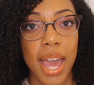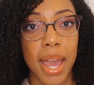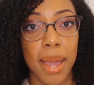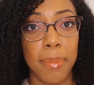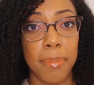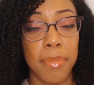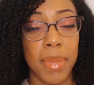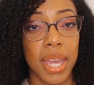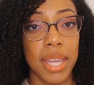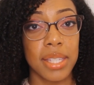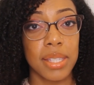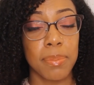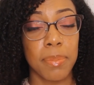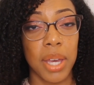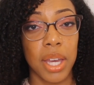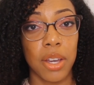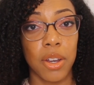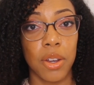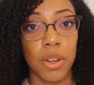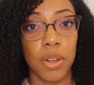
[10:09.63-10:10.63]
and makes
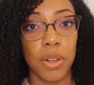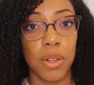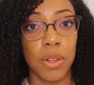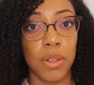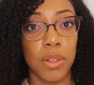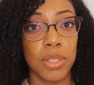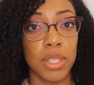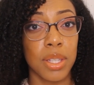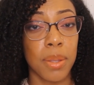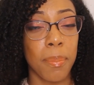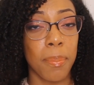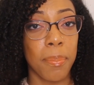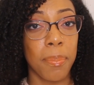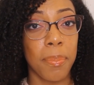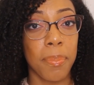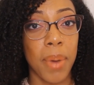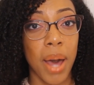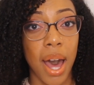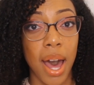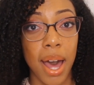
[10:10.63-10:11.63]
my curls
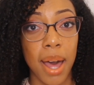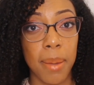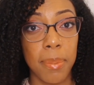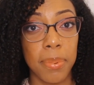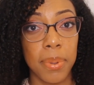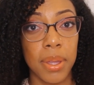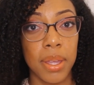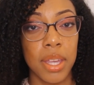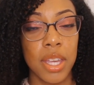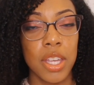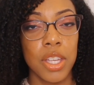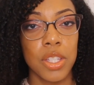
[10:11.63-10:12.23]
pop.